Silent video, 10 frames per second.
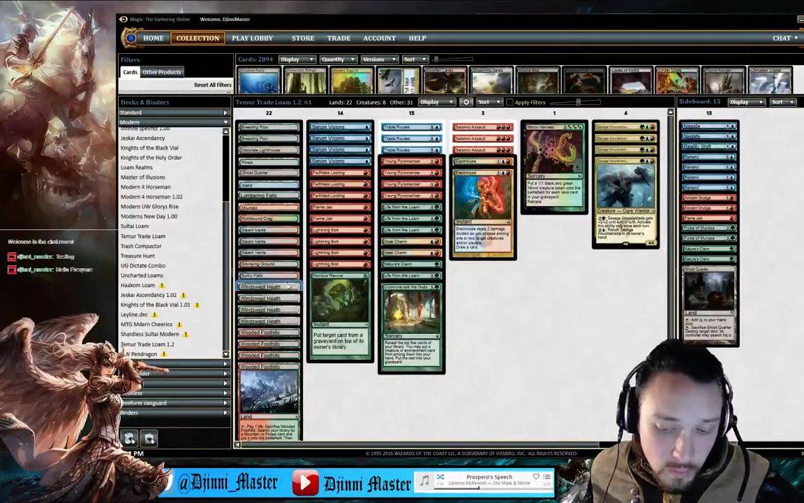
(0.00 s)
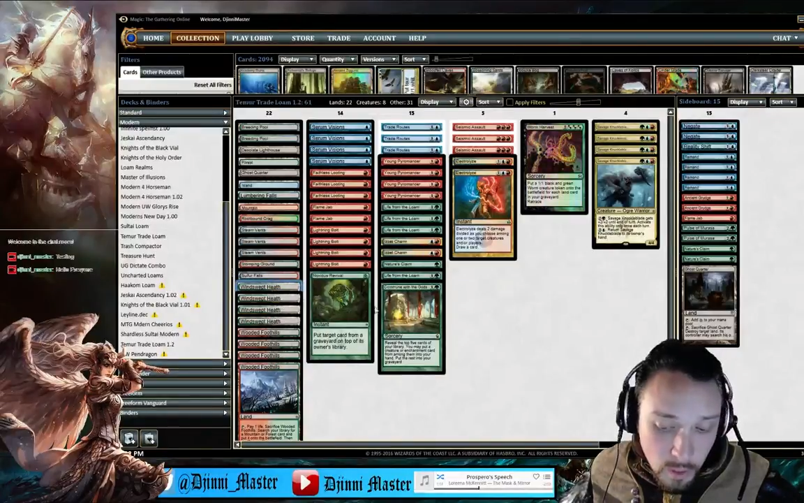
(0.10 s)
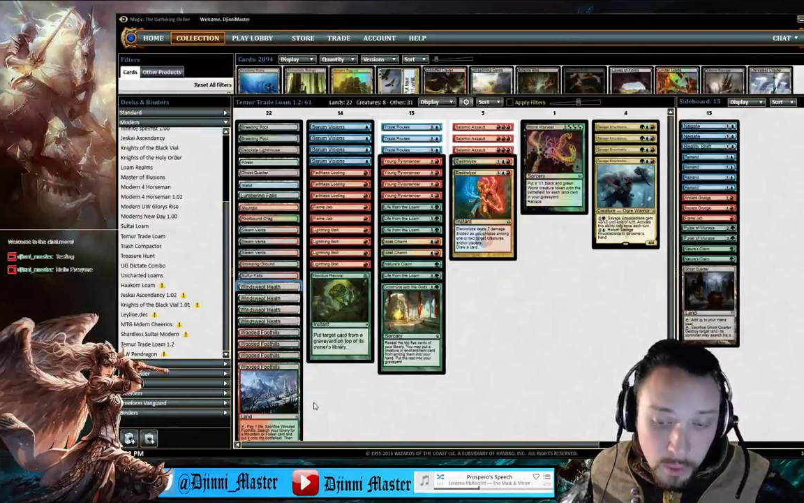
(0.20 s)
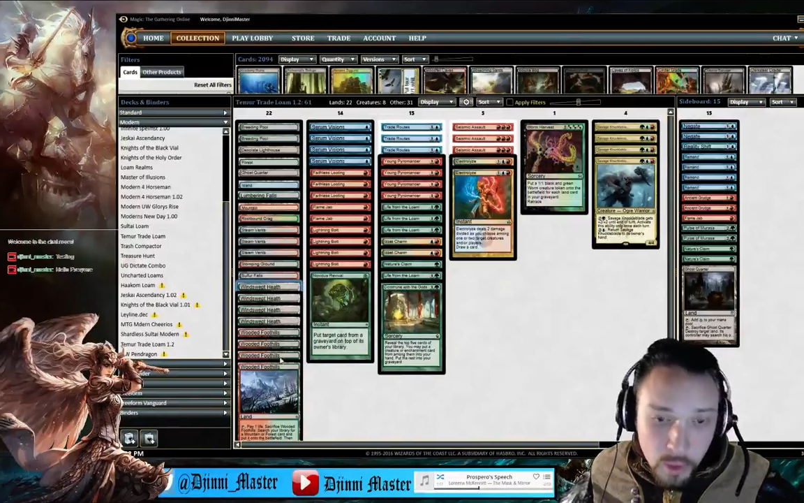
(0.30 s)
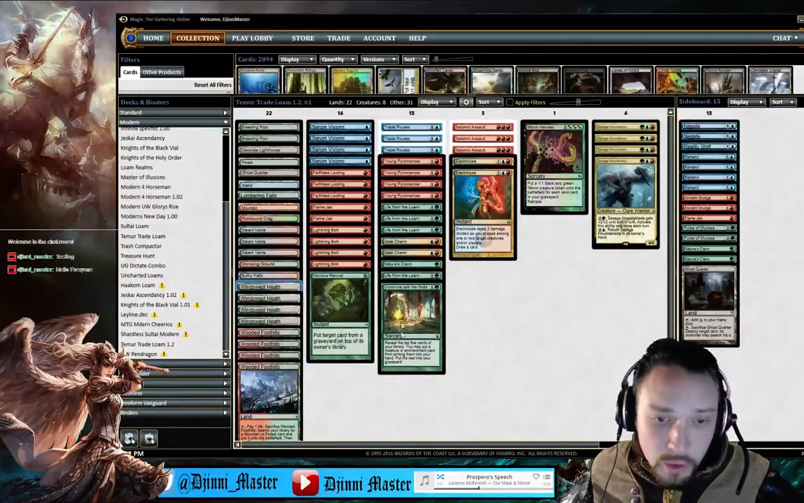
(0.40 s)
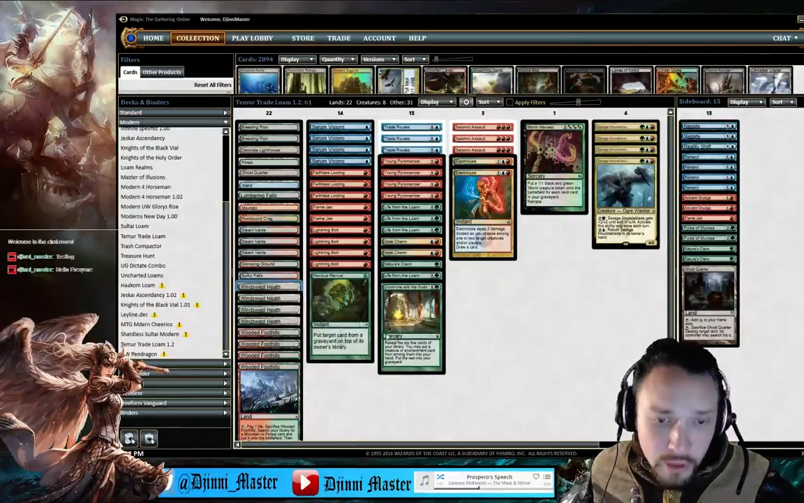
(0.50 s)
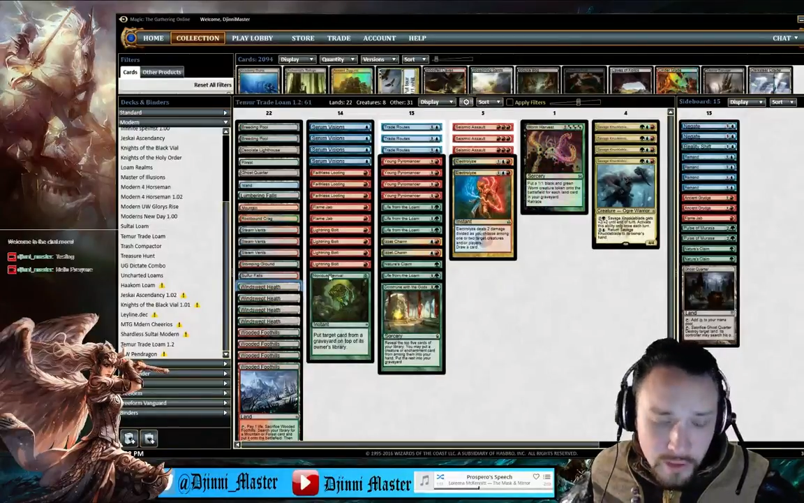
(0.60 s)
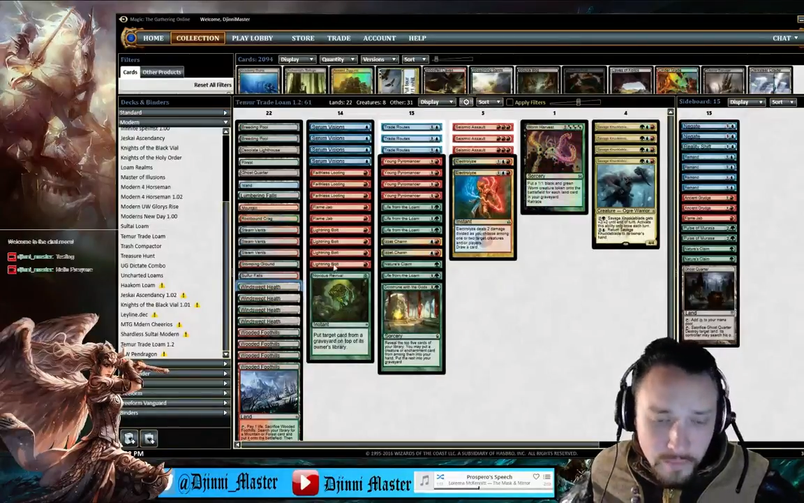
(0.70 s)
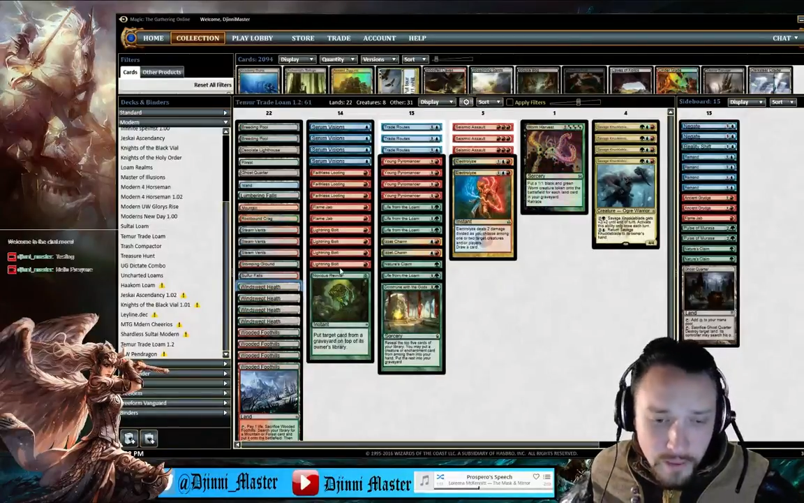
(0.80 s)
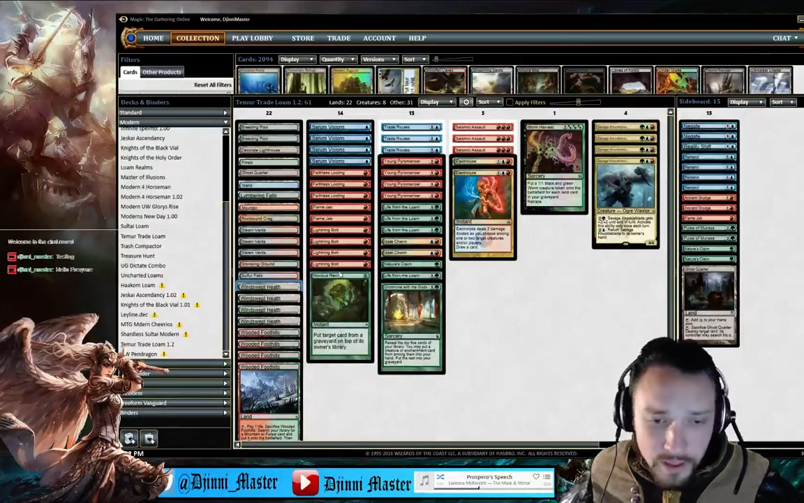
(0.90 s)
the
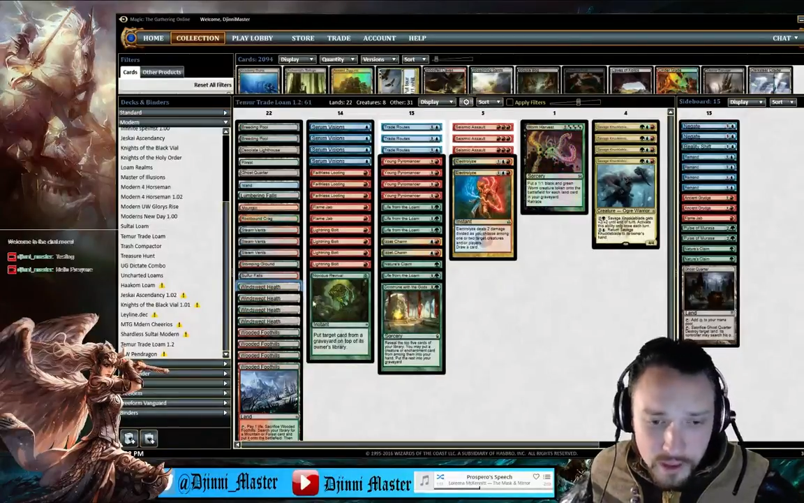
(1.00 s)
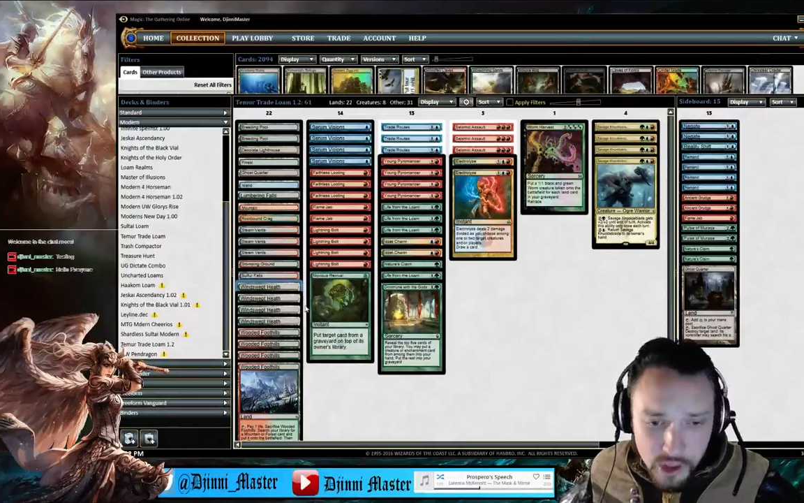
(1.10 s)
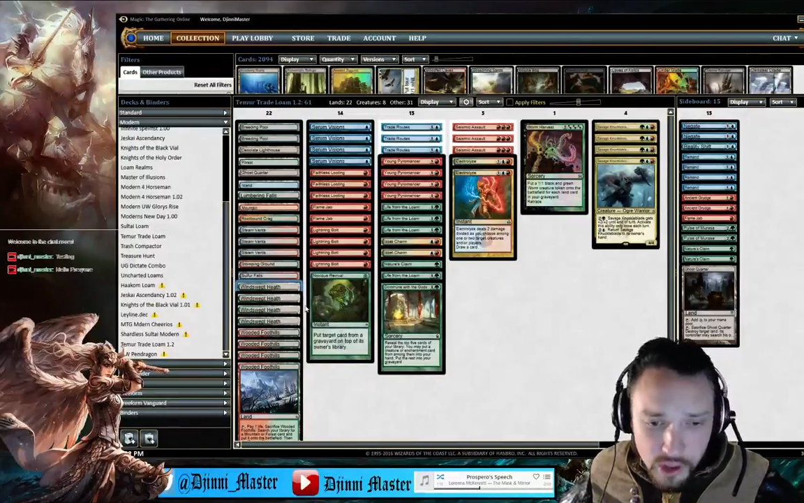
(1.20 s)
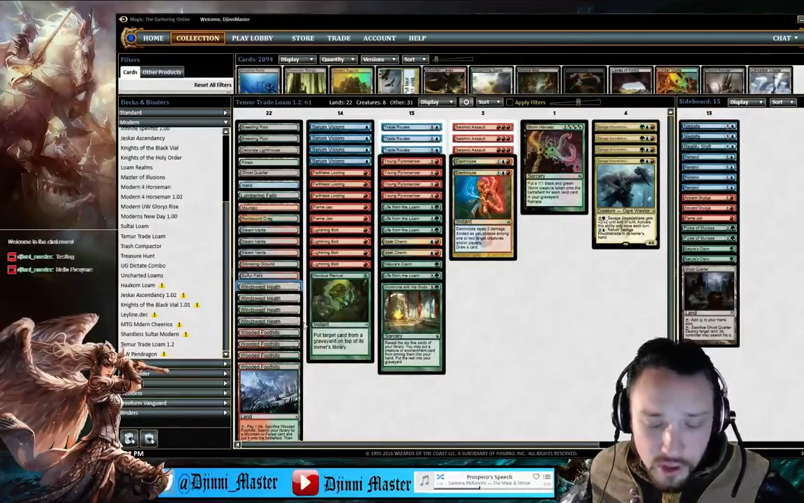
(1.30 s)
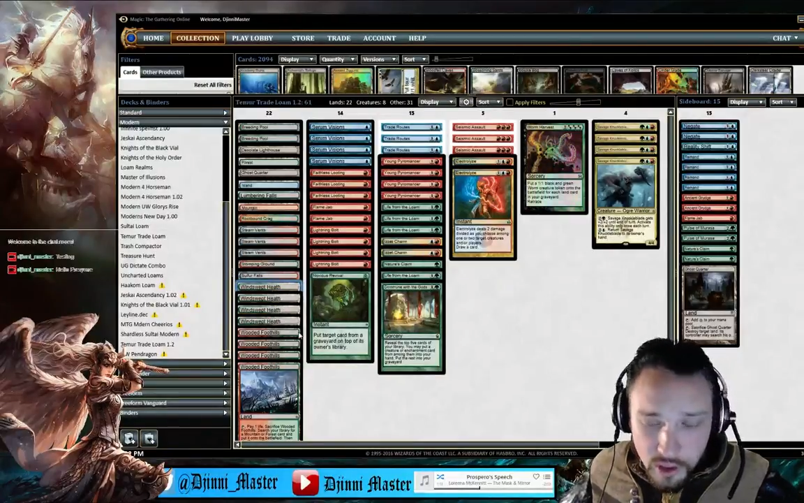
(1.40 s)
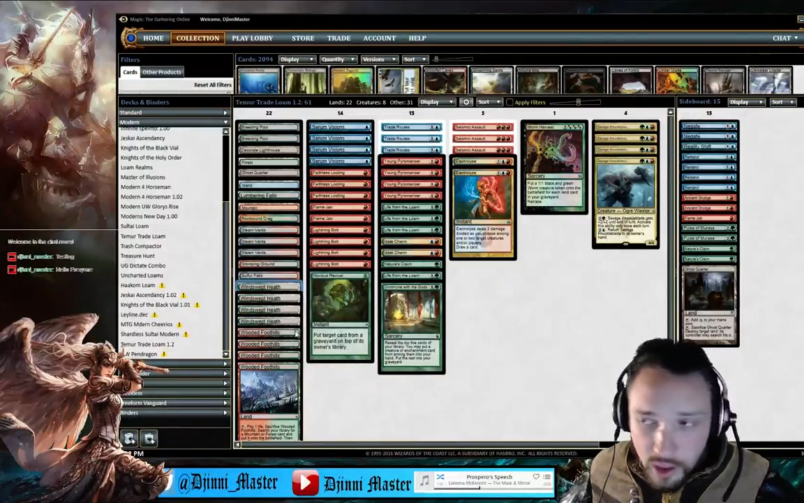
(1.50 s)
blue-green fetch,